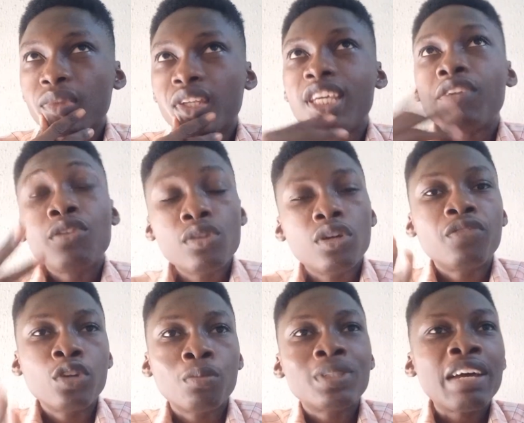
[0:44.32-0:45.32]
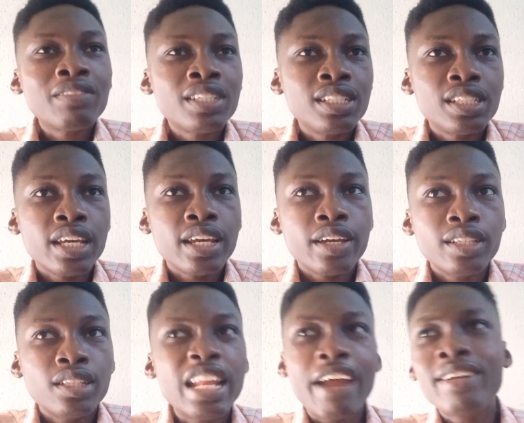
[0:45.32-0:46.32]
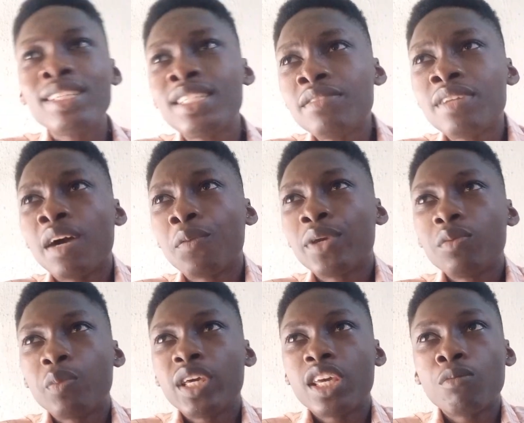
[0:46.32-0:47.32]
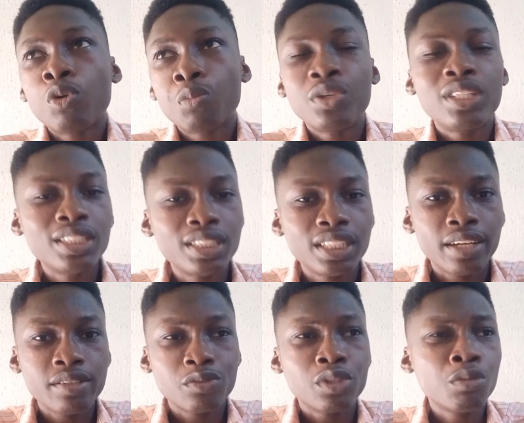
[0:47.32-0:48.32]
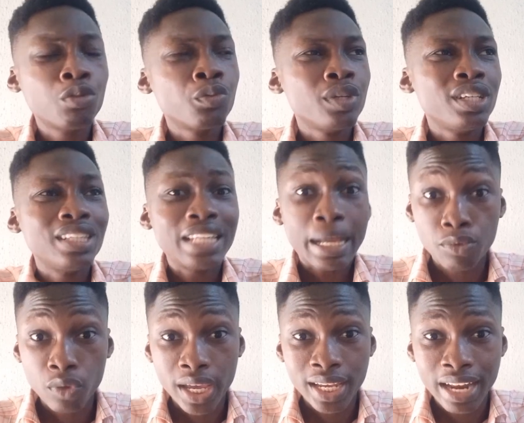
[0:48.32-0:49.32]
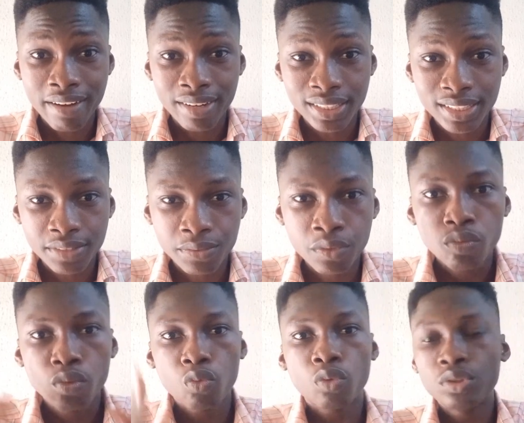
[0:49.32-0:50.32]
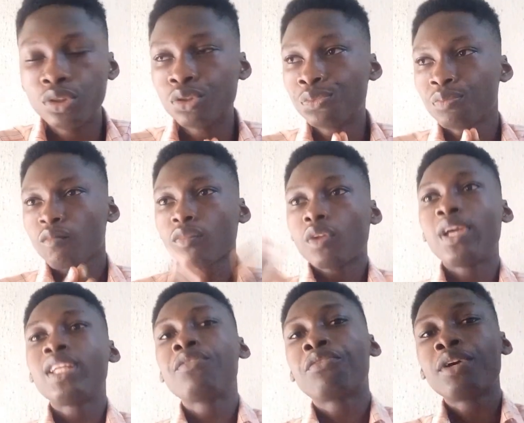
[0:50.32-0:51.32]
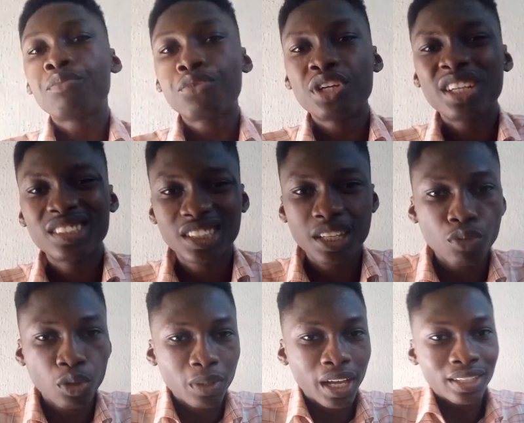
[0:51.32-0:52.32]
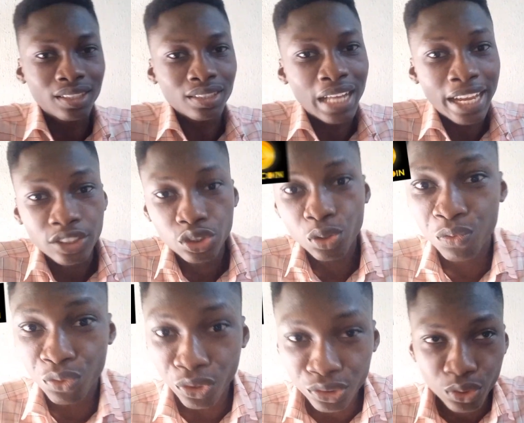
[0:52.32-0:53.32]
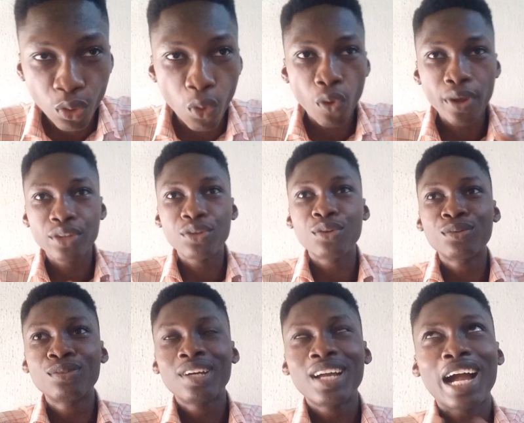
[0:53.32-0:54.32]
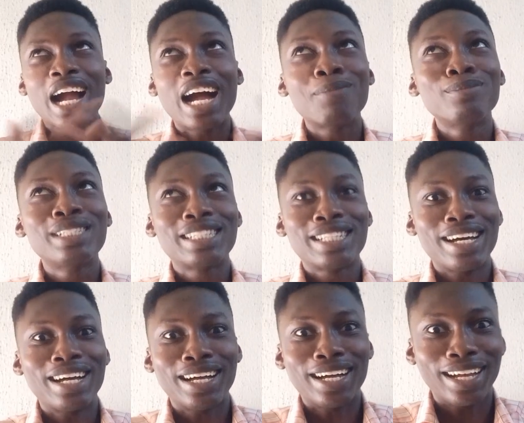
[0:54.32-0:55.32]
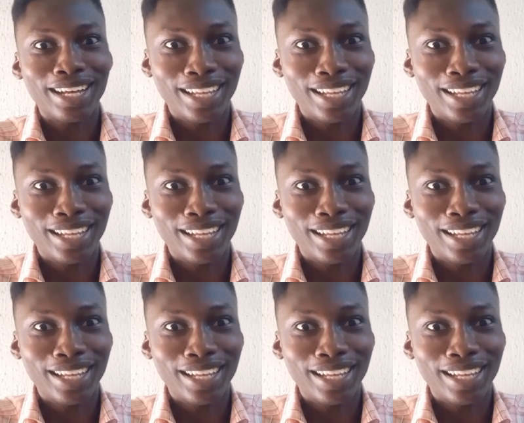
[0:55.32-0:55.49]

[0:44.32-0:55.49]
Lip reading: if you observe this year, the narrative that we came up with this year is we came up with the tap to earn narrative. Where different projects came up, like the likes of Northcoin, Hamster.